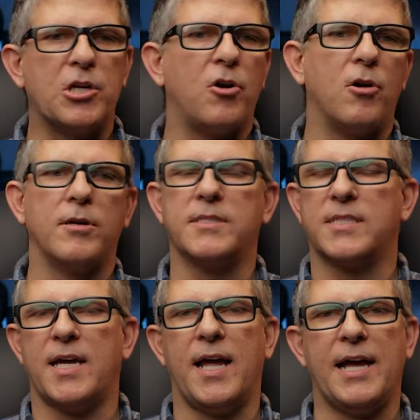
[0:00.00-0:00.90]
cards,
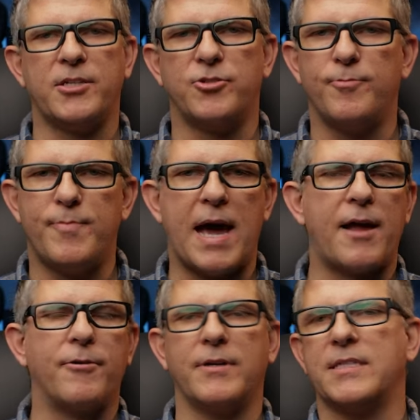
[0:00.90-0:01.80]
it's got extra
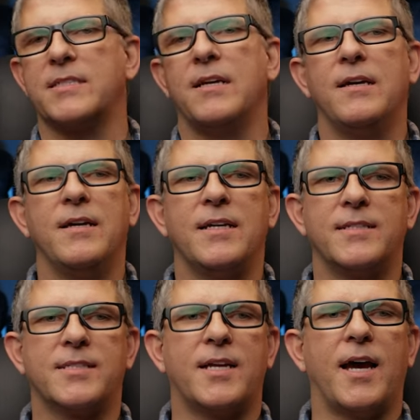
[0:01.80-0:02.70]
batteries,
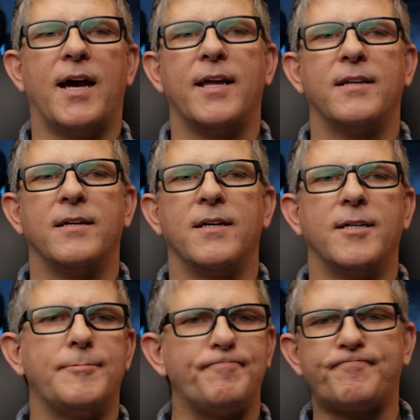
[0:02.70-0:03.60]
it's got
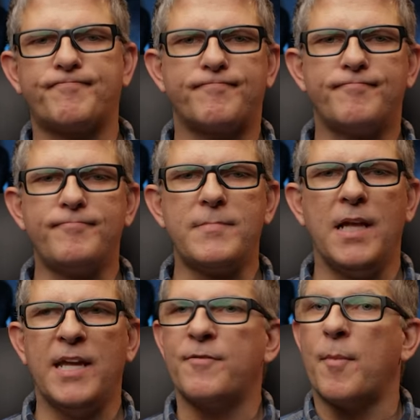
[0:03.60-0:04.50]
um,
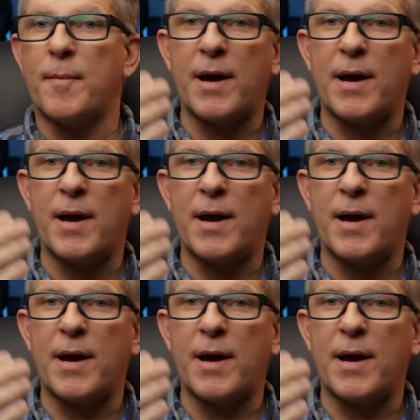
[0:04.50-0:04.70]
even my